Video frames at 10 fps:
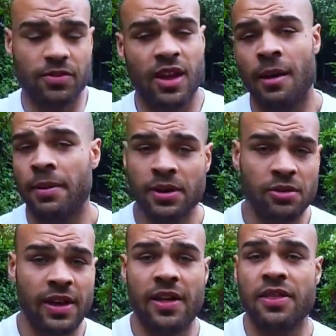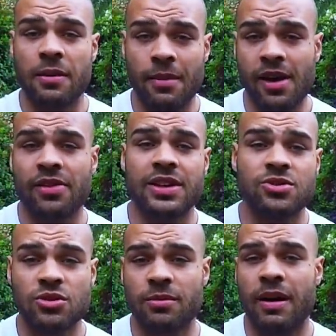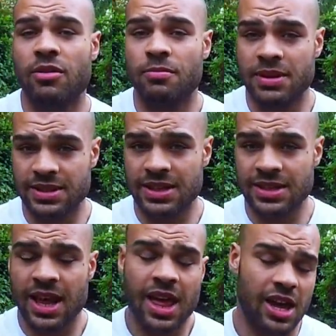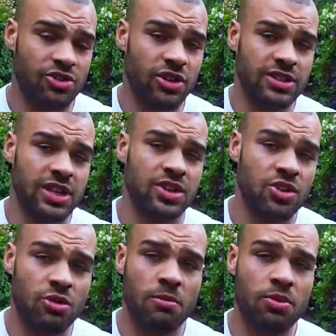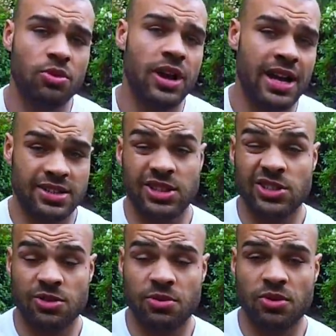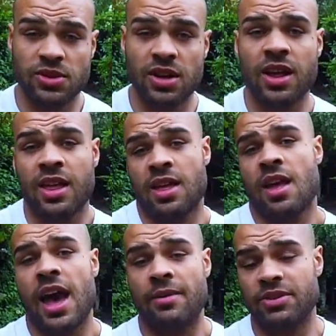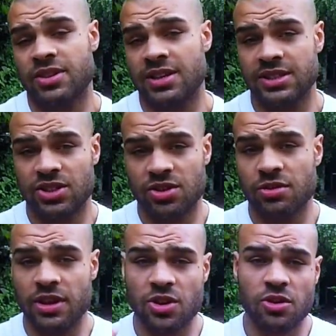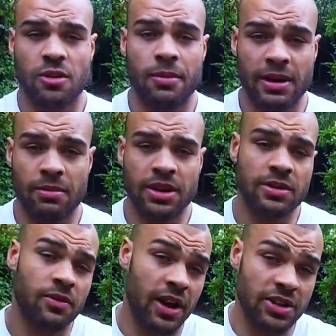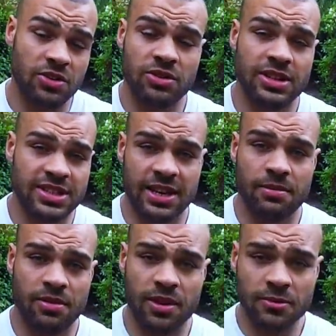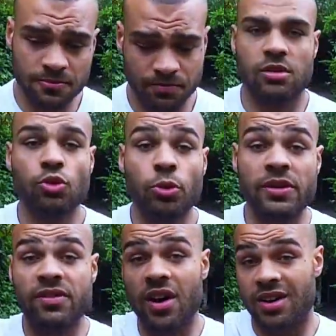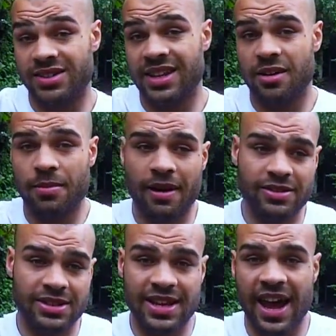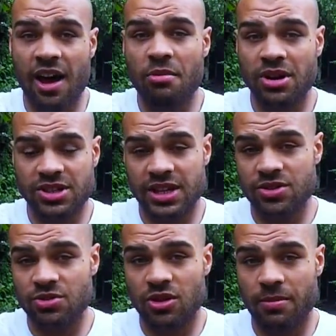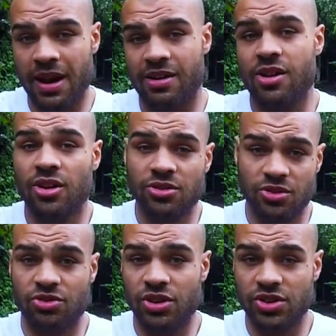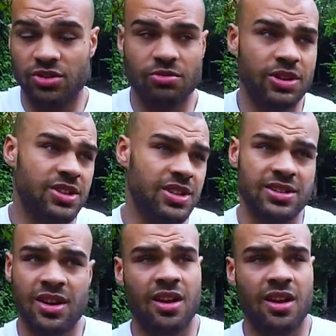I bet you that the amount they talk about the business and trying to get you on board as a distributor, advertising to you that you can make money via doing the same thing, will be vast in comparison to how much they talk about nutrition, which is